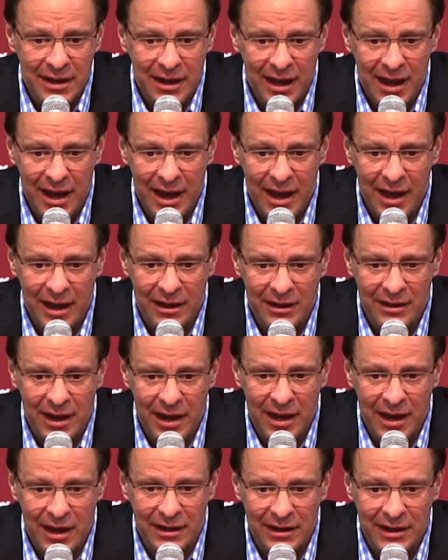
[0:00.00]

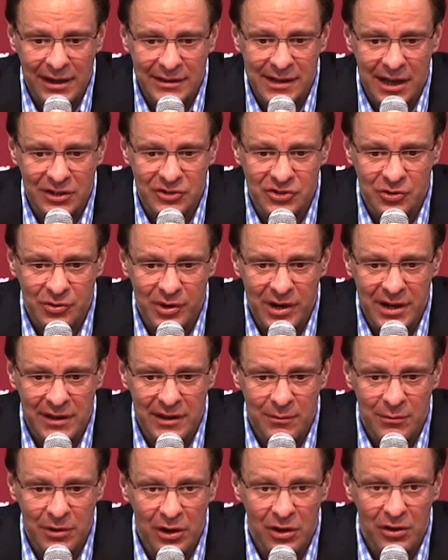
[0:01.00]
and get that screen in
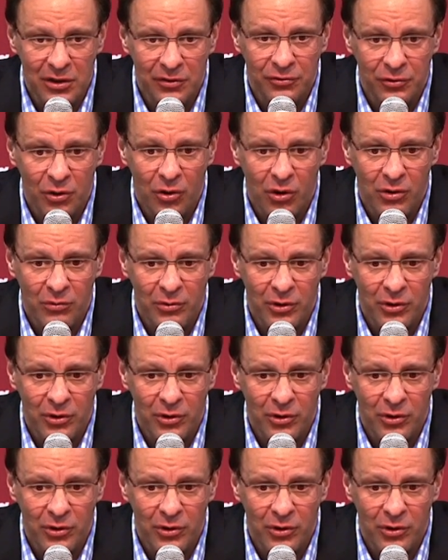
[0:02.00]
the middle of the floor.